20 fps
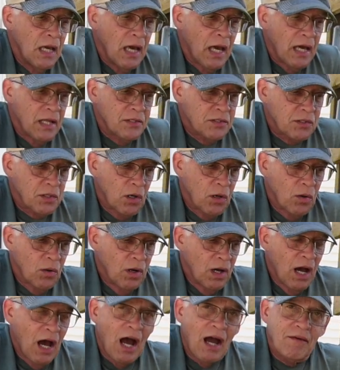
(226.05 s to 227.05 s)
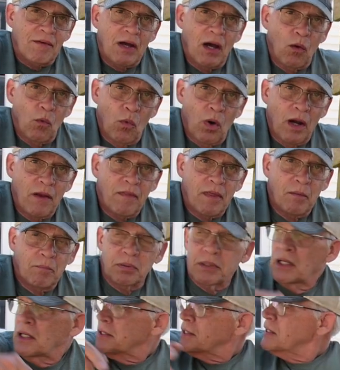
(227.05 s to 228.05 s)
and so I've got one of them
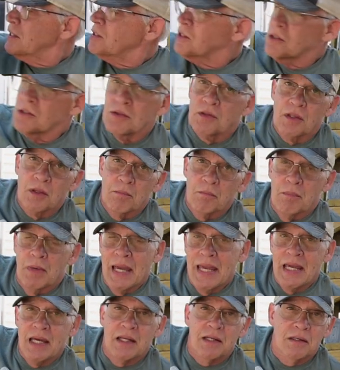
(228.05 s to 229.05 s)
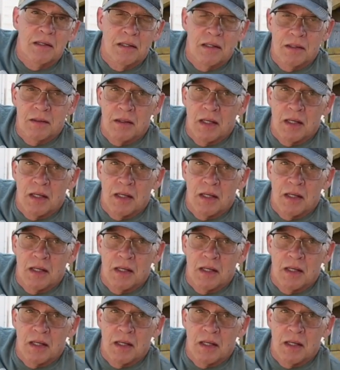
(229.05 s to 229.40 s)
plugged into the main